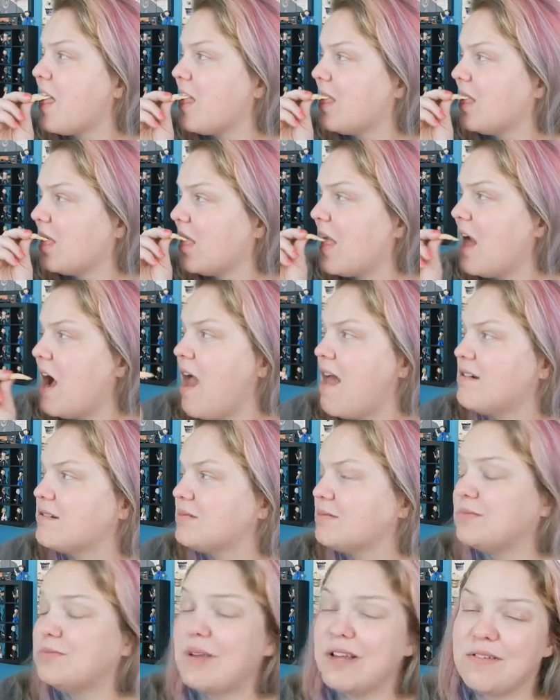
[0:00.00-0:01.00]

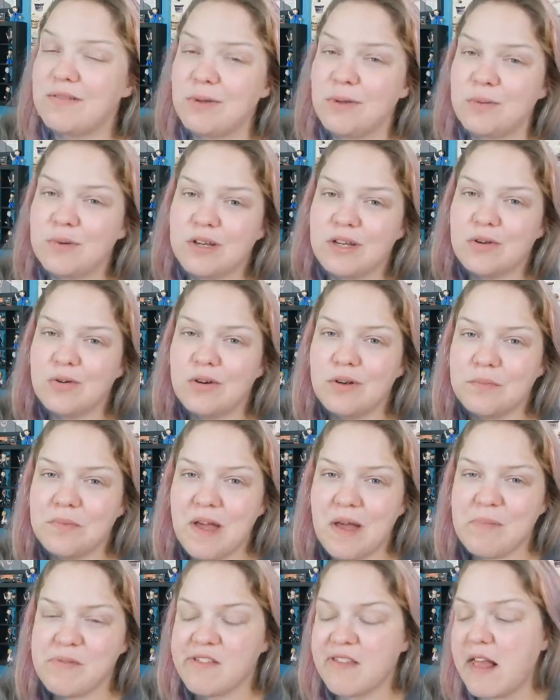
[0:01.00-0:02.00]
It makes me want Corn
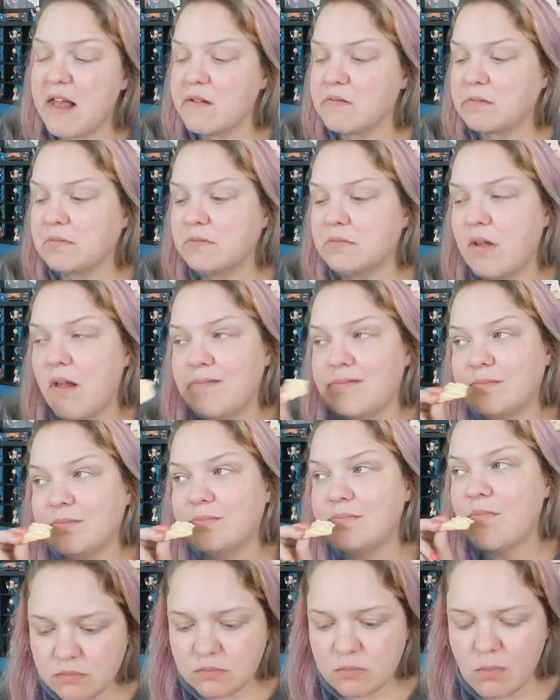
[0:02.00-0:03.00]
Pops now.
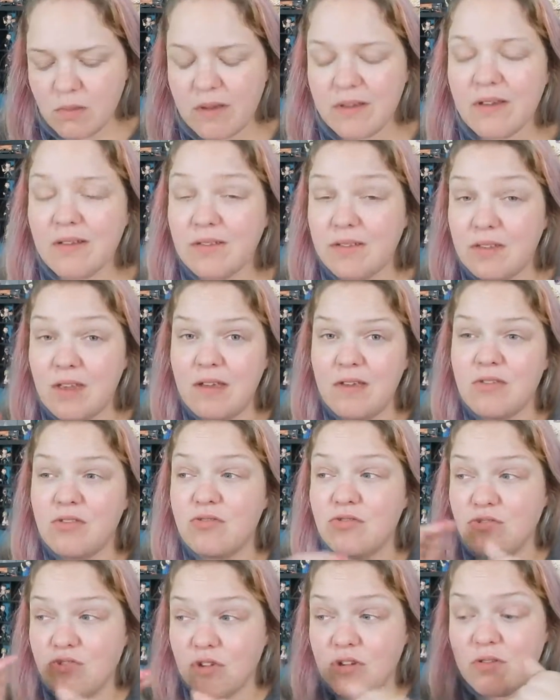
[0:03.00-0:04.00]
It tastes
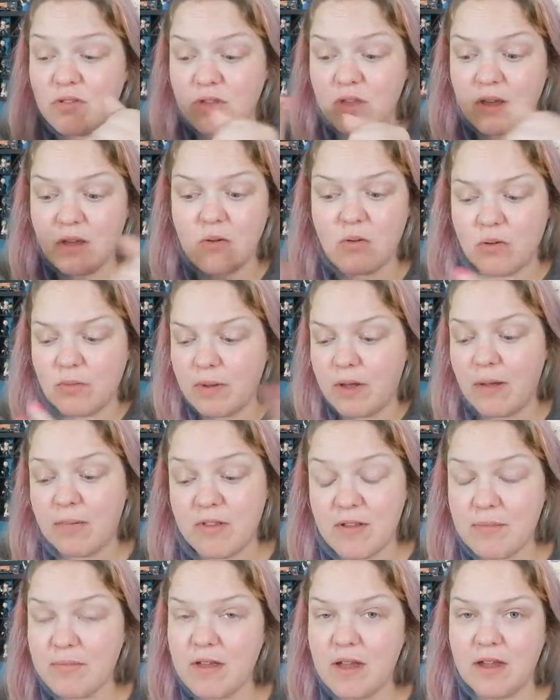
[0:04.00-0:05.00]
just like Corn Pops.
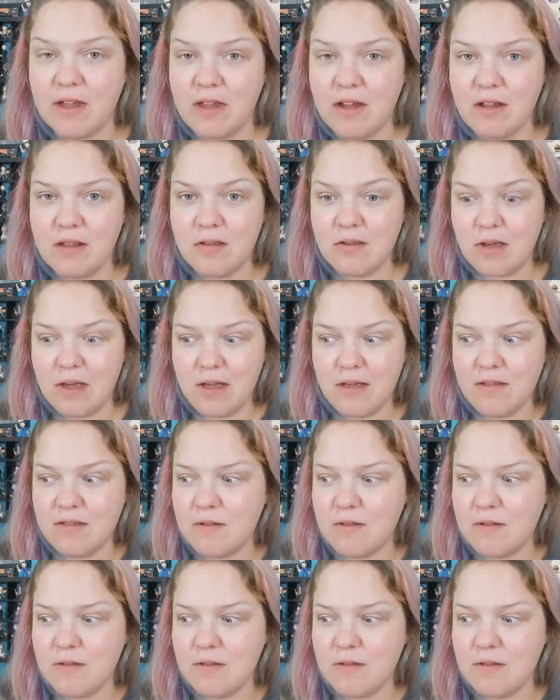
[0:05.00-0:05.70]
I'm not kidding you guys.